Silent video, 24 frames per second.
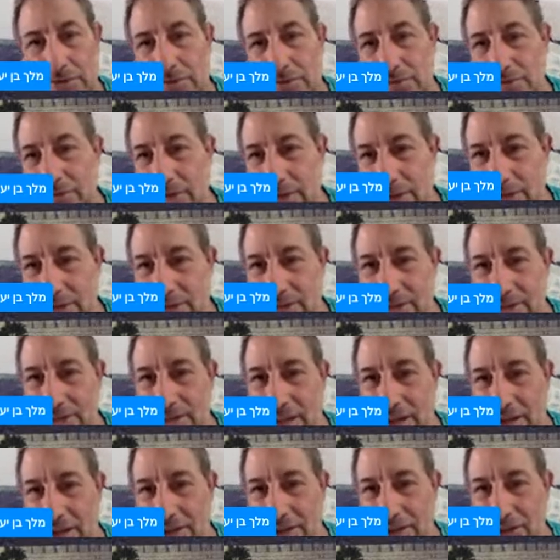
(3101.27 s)
not going to do you any
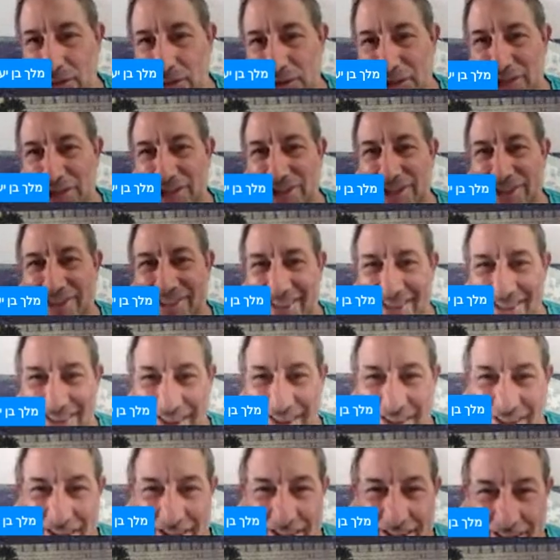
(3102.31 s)
good to eat
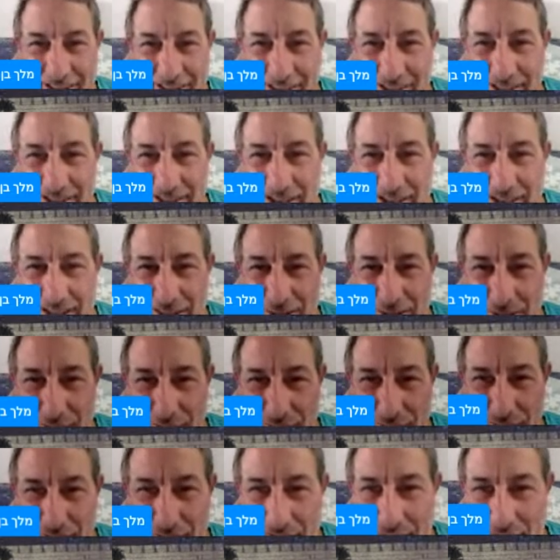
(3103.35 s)
ants off the
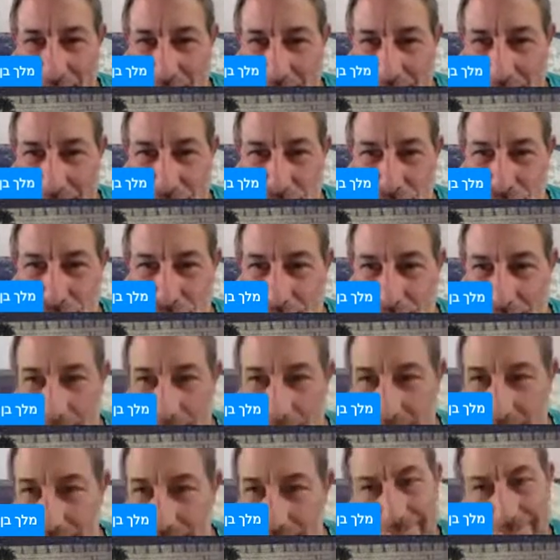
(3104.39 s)
street.
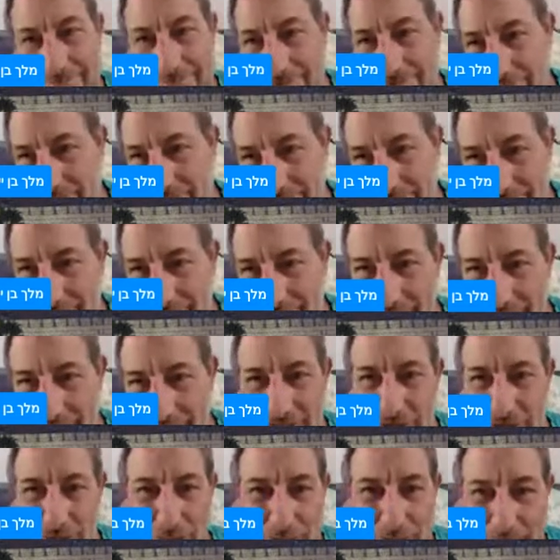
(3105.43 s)
I don't know where I came
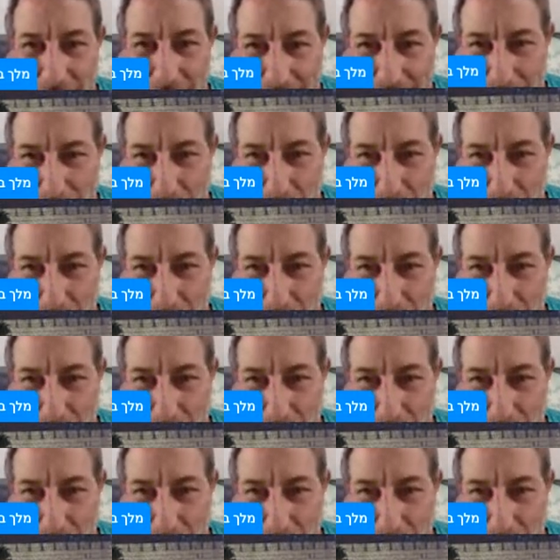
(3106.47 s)
up with that one.